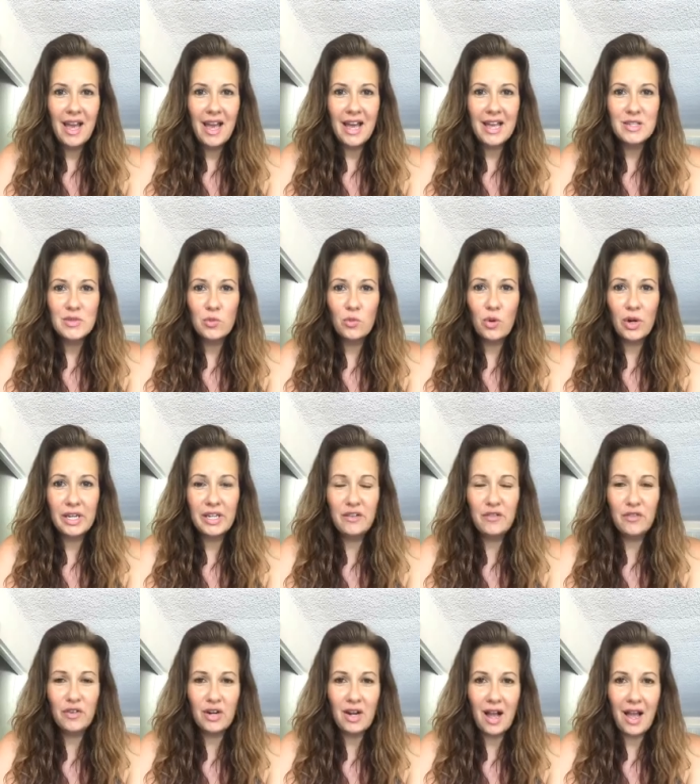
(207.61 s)
as working
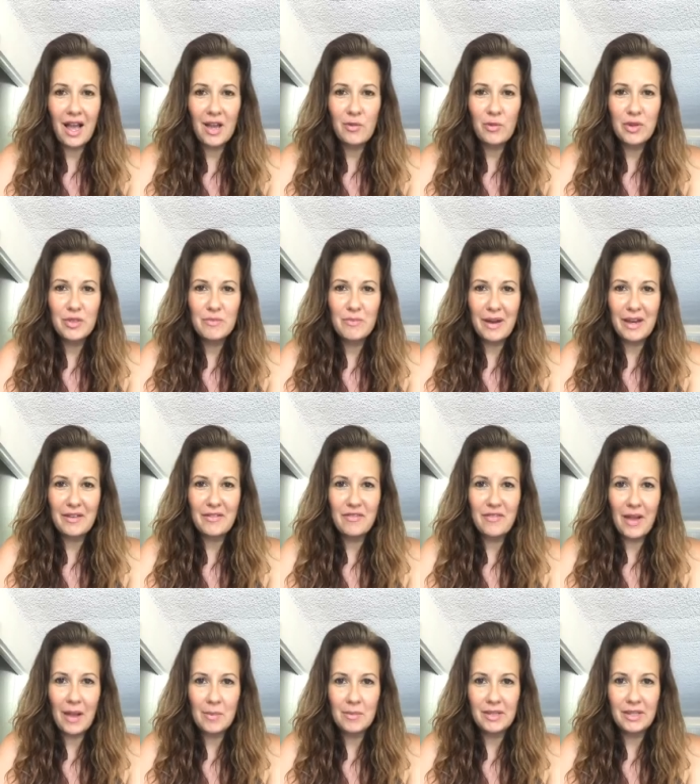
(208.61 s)
for God with my
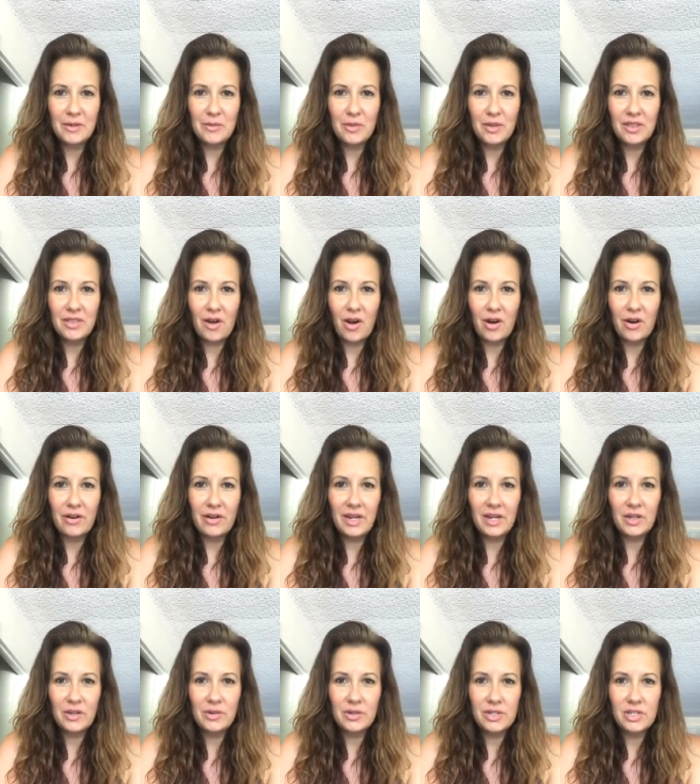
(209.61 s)
family, with Ari
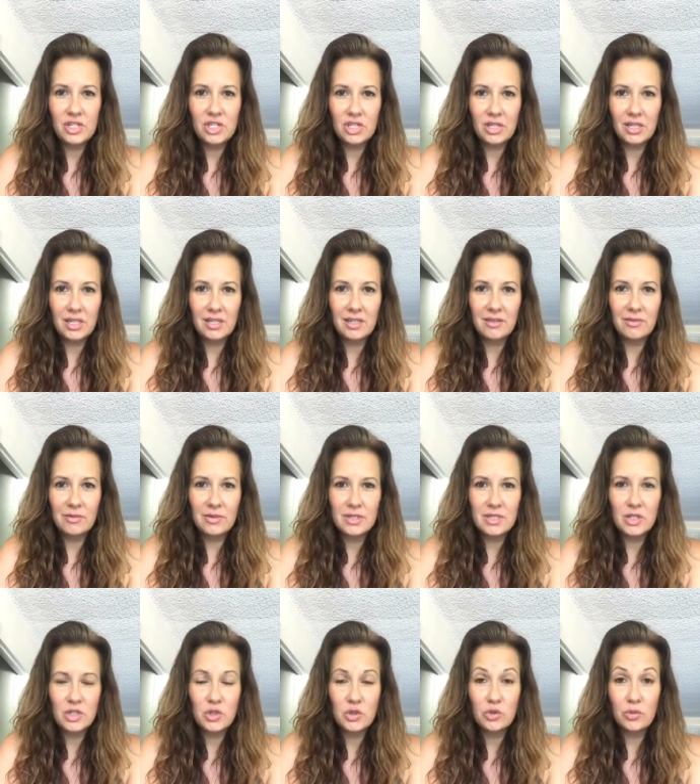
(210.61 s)
and Christian. It
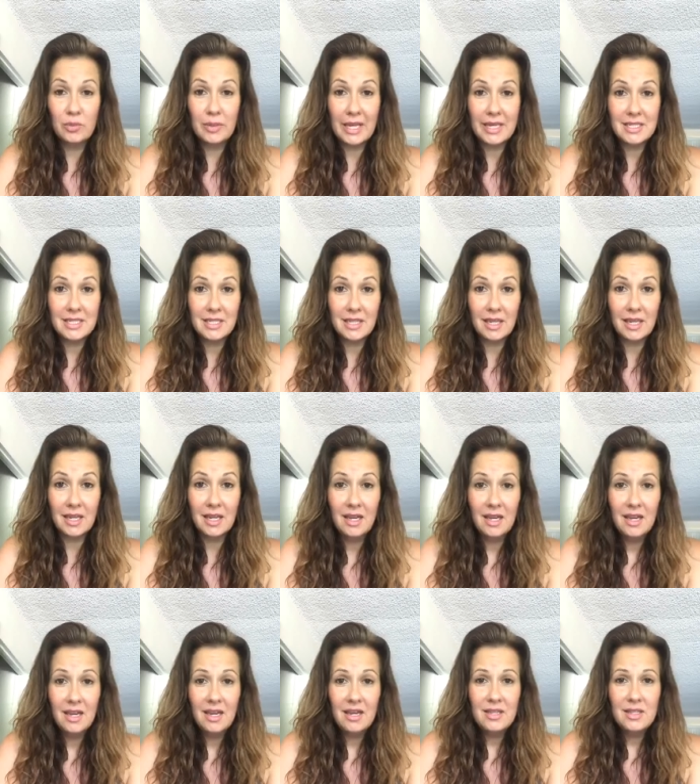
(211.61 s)
was a true blessing
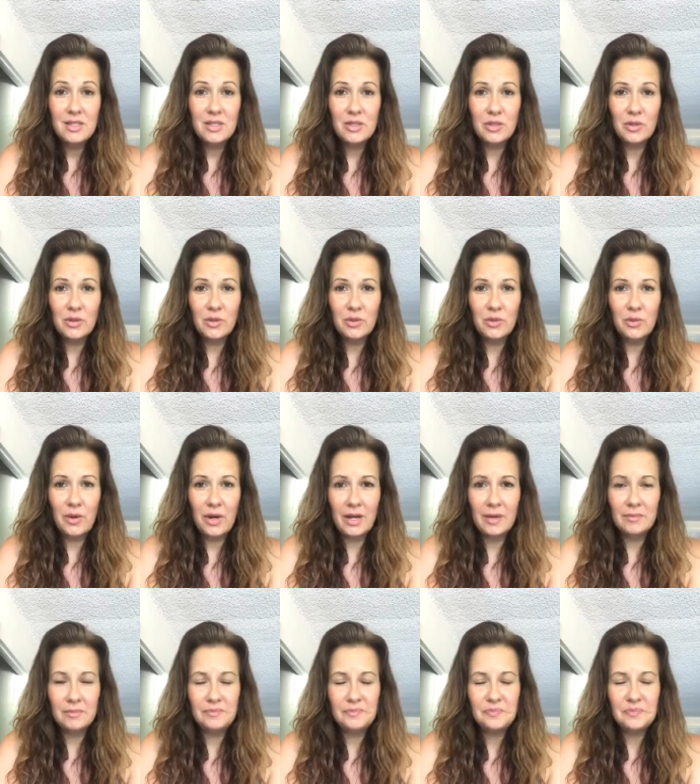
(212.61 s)

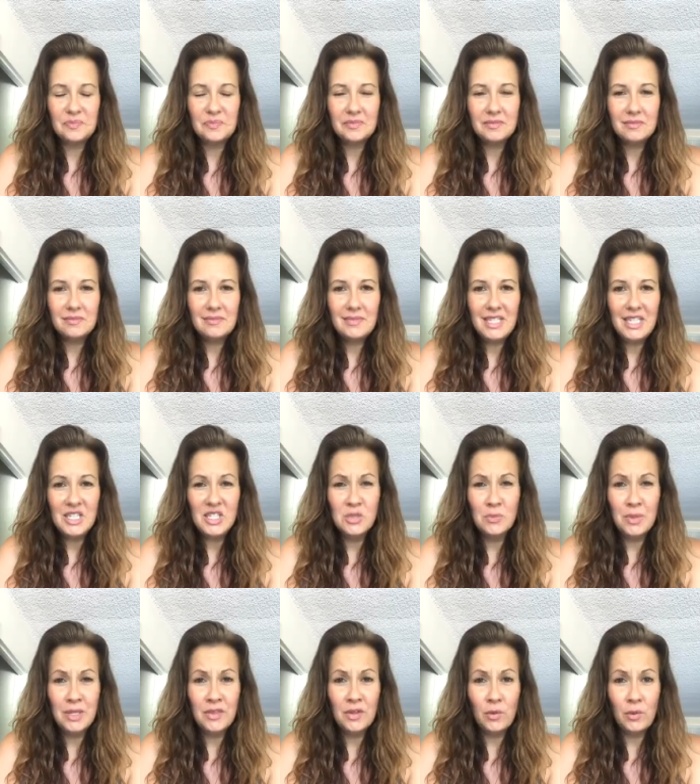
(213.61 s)
to
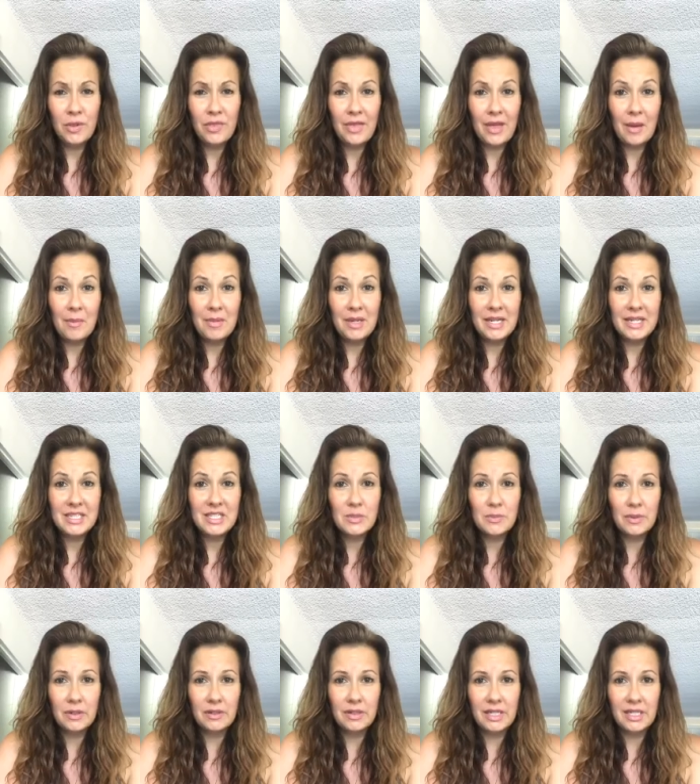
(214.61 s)
be there with them and
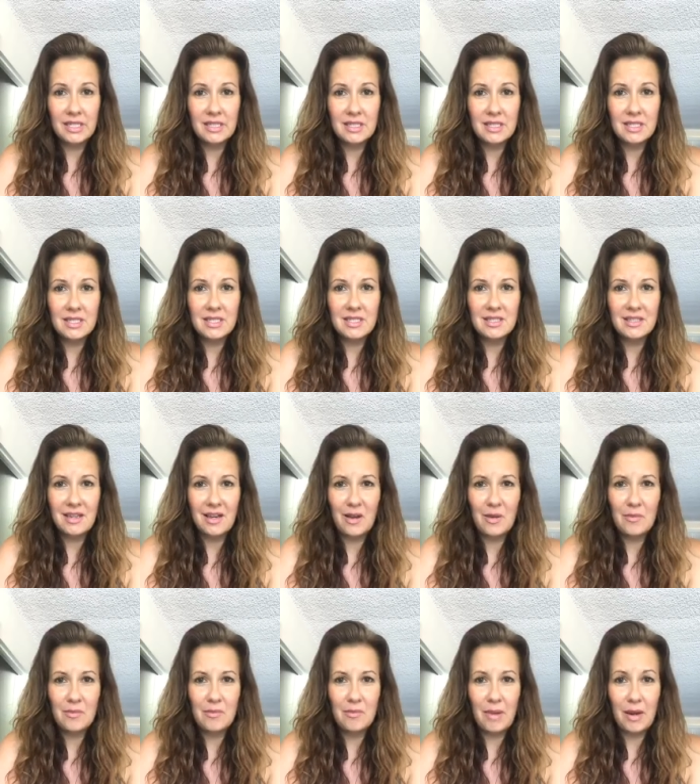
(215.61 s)
experience
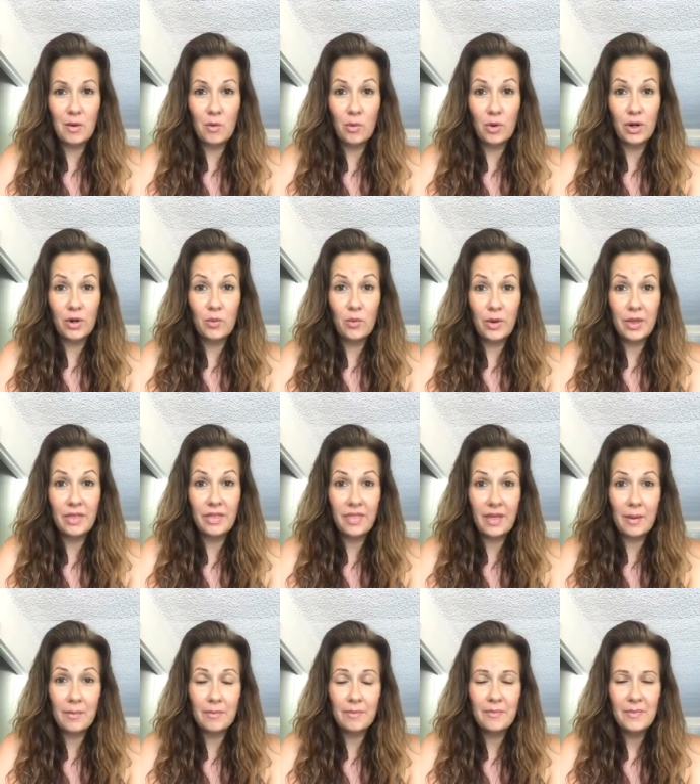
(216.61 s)
my work with
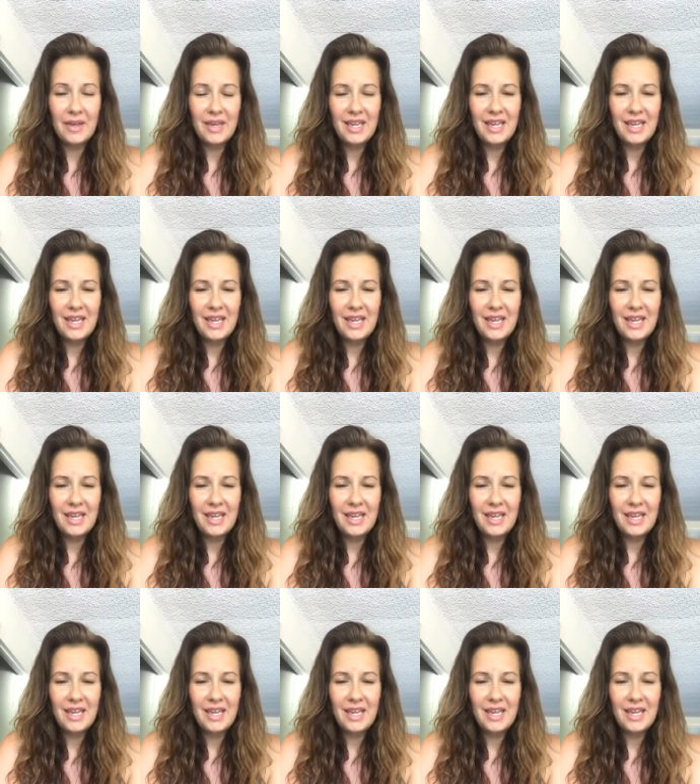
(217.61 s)
them.